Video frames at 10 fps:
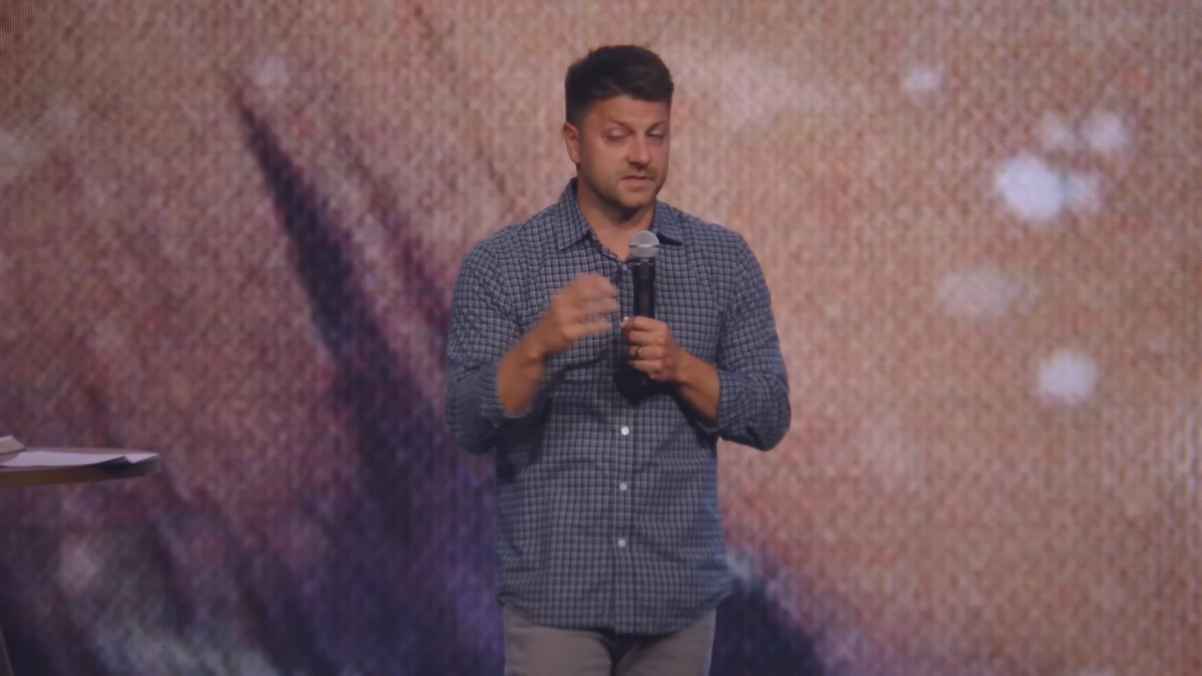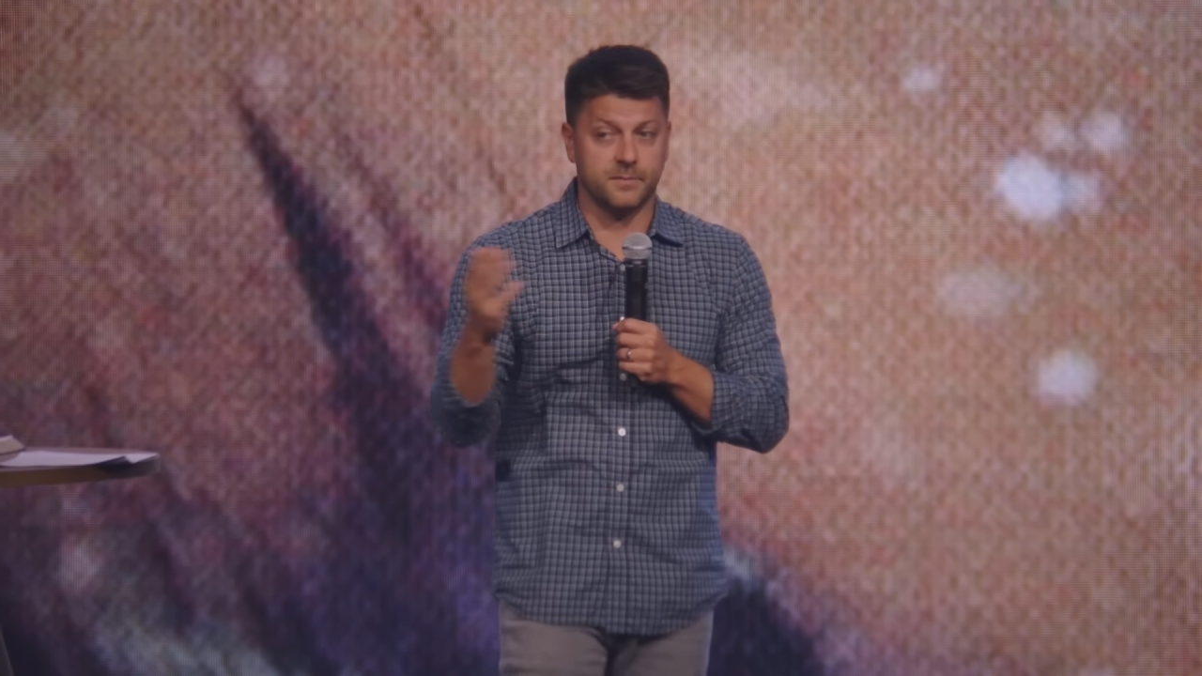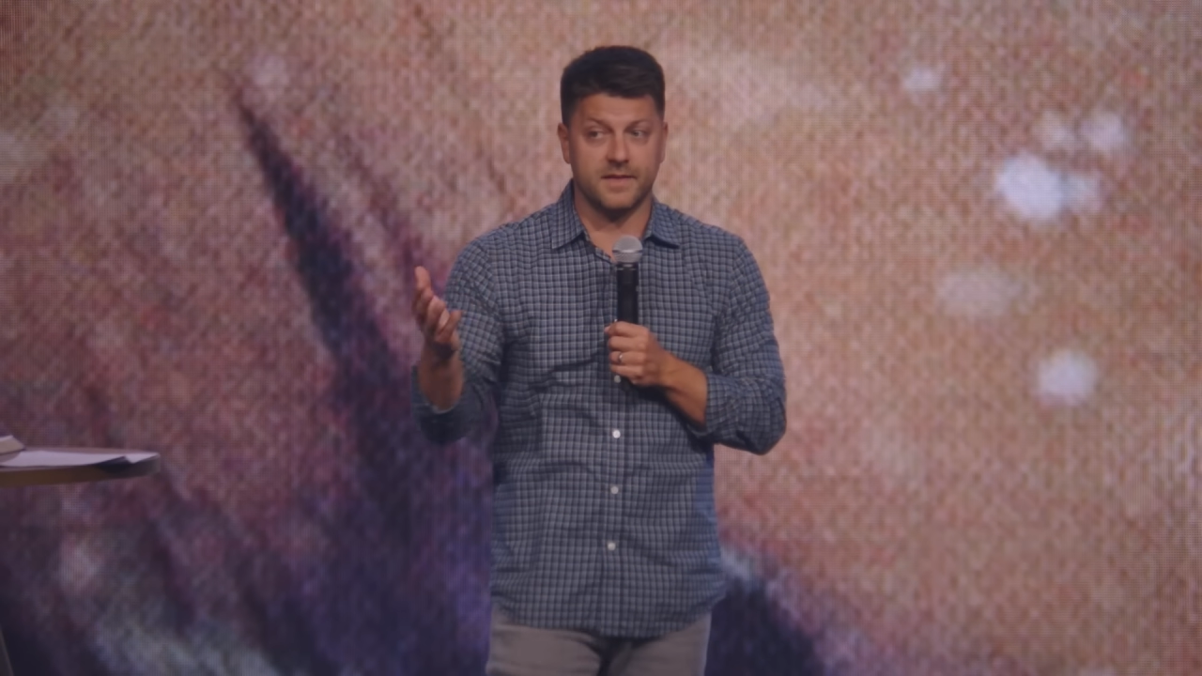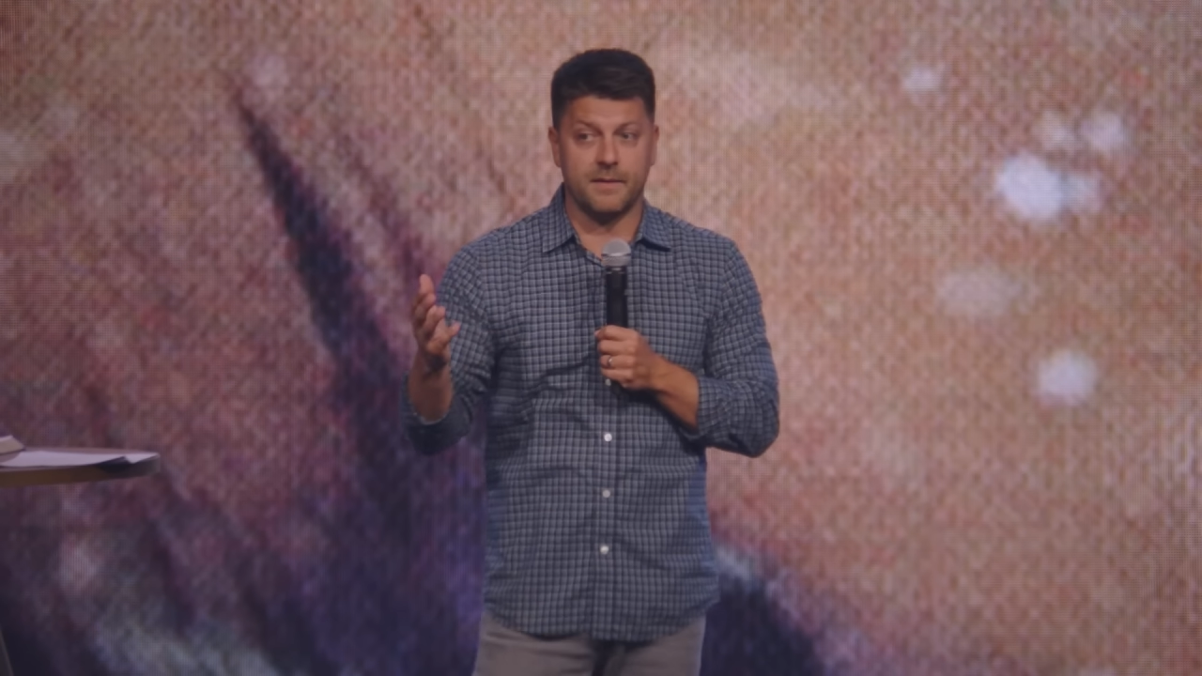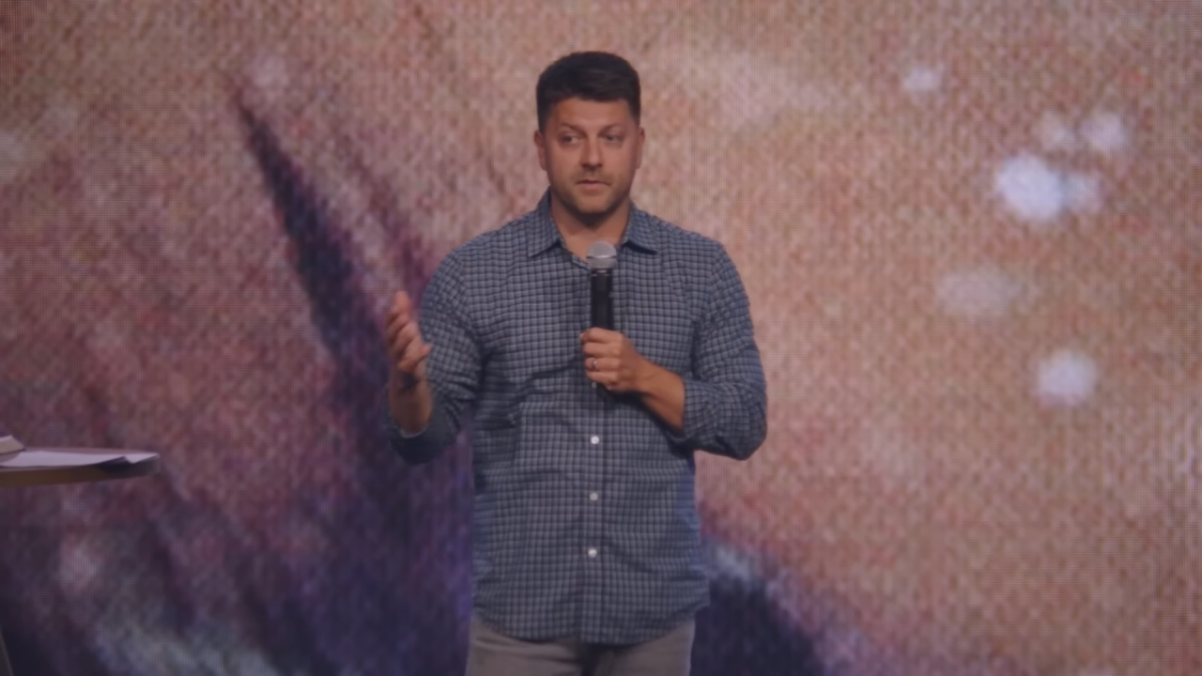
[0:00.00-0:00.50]
going to
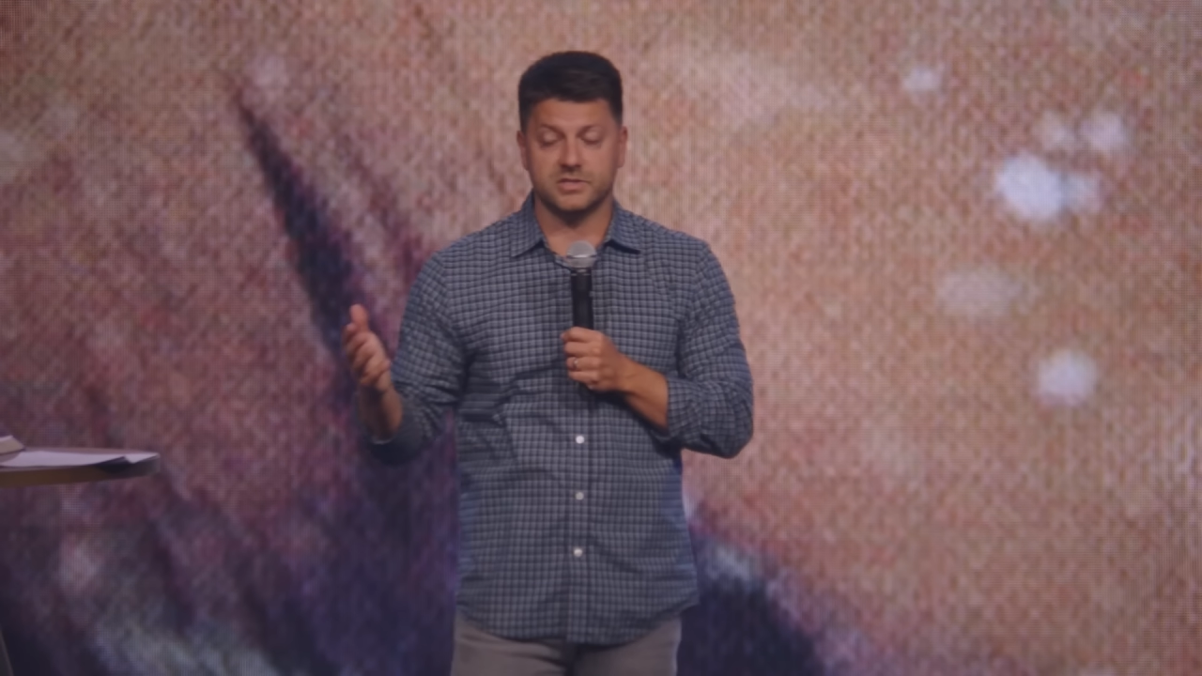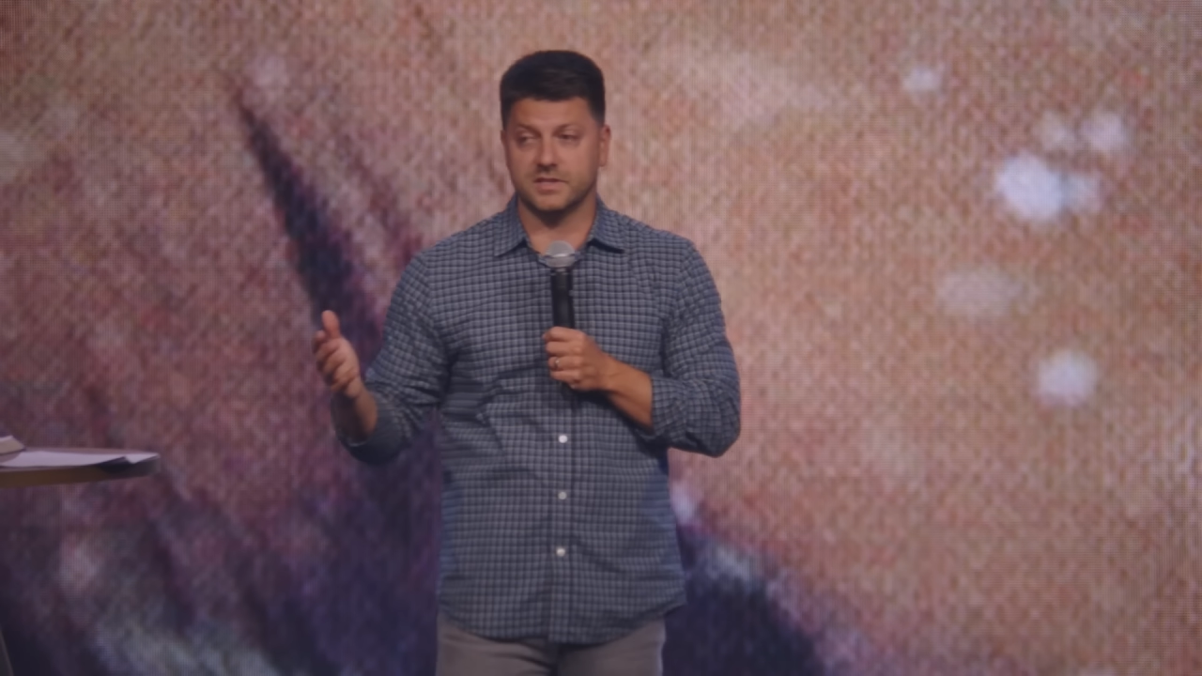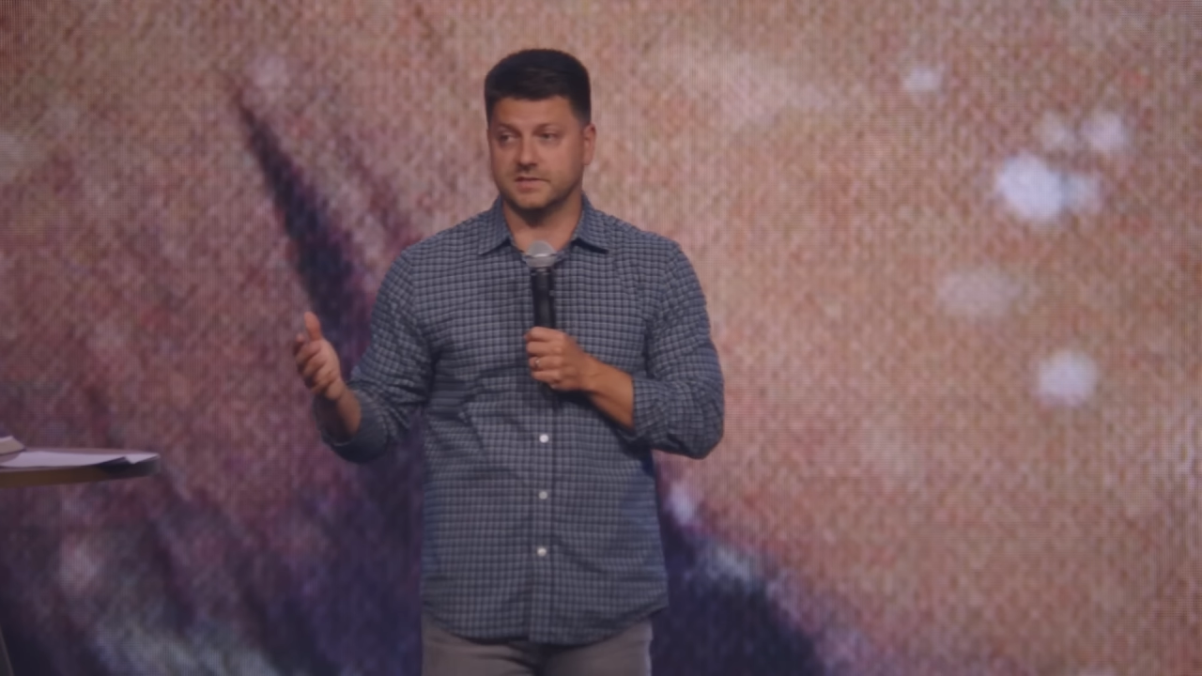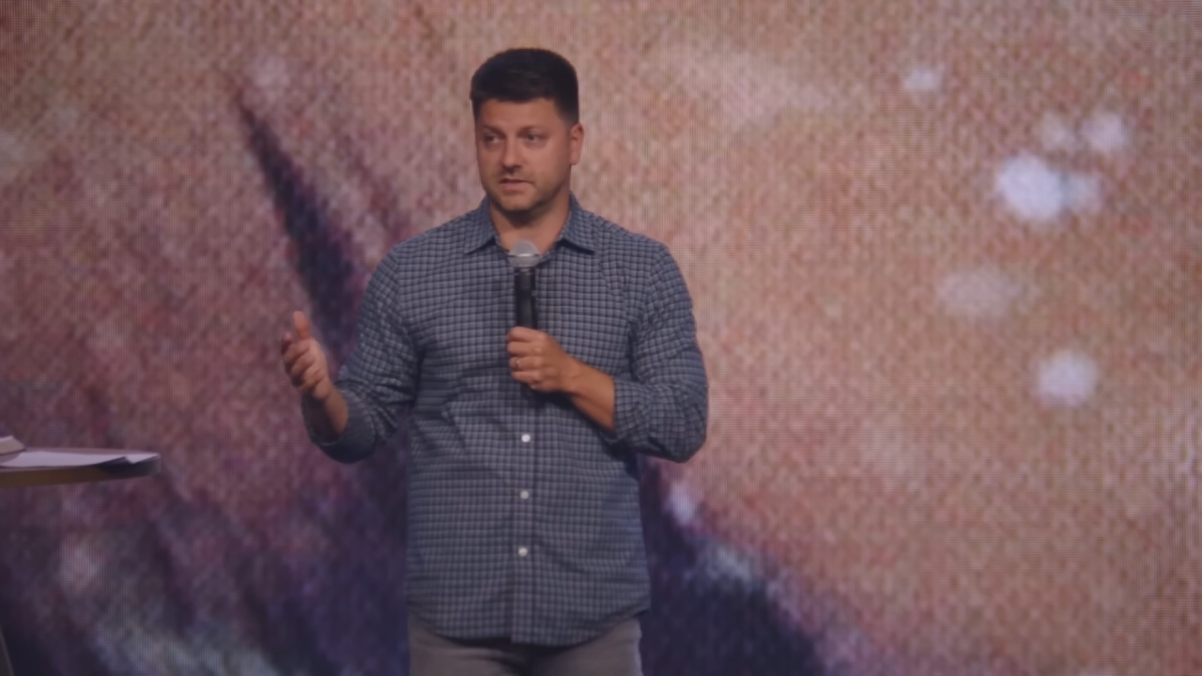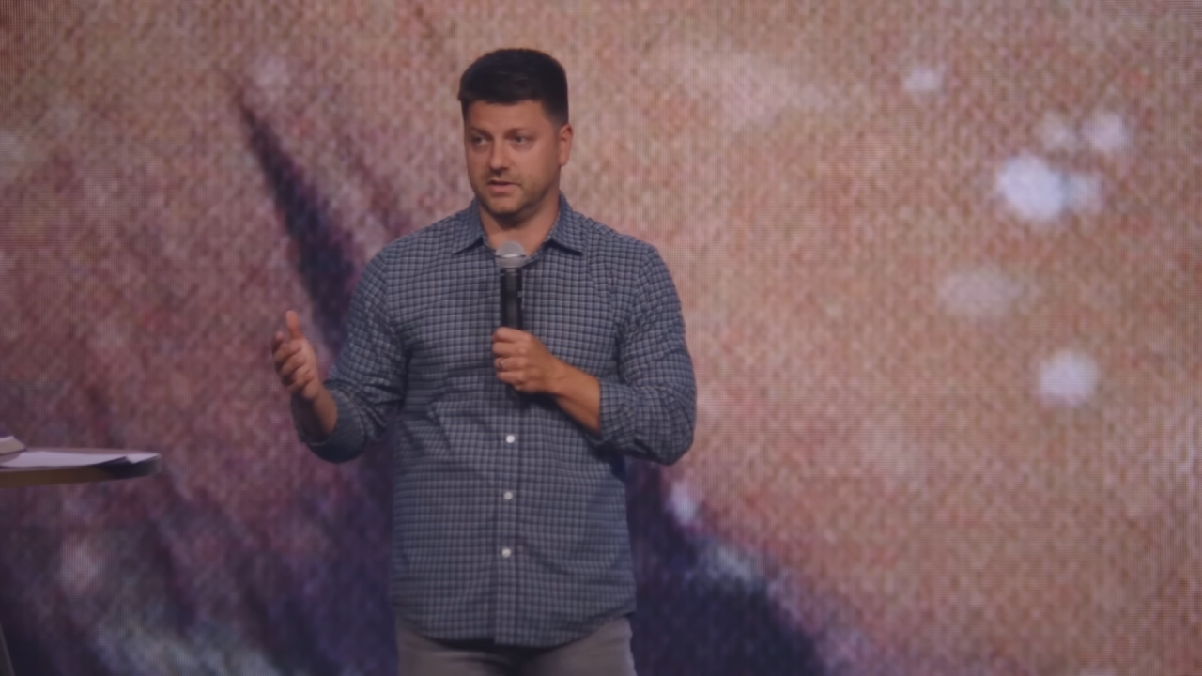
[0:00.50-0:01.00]
be that much
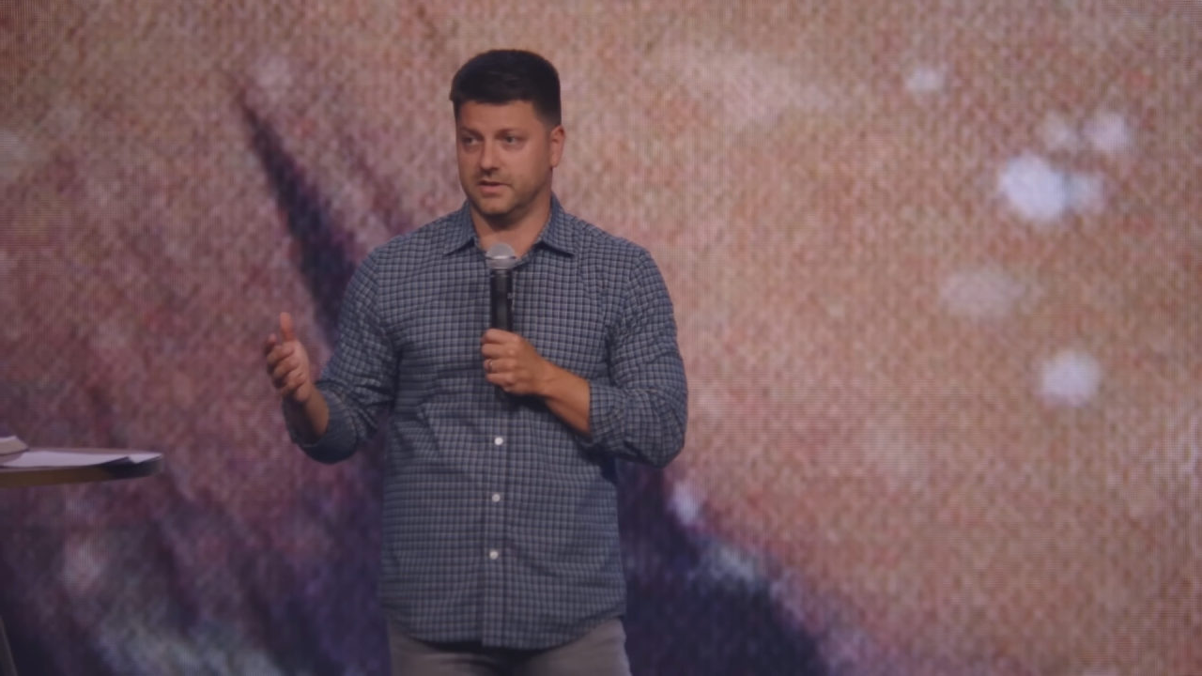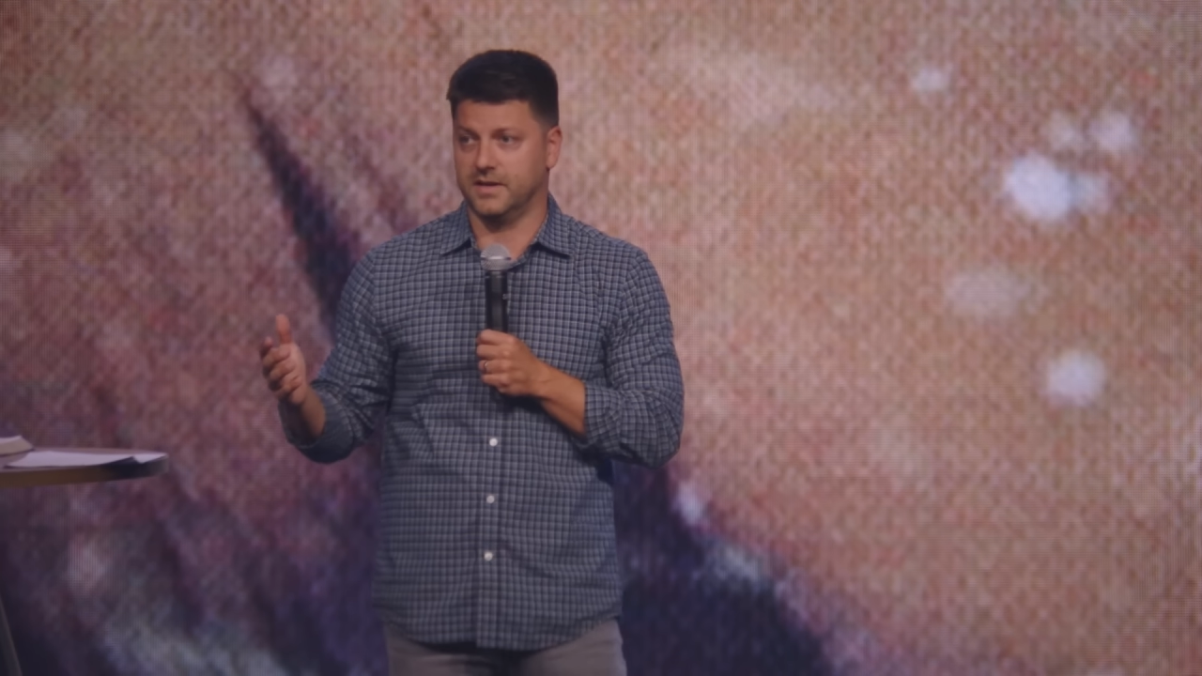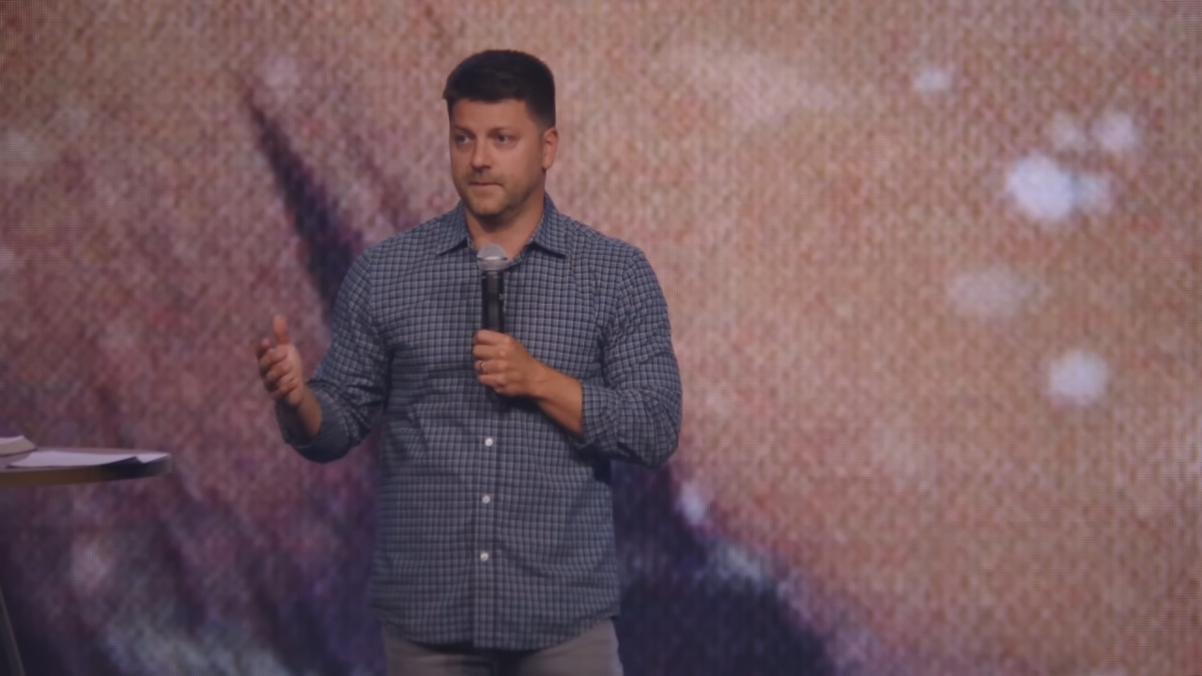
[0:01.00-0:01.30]
easier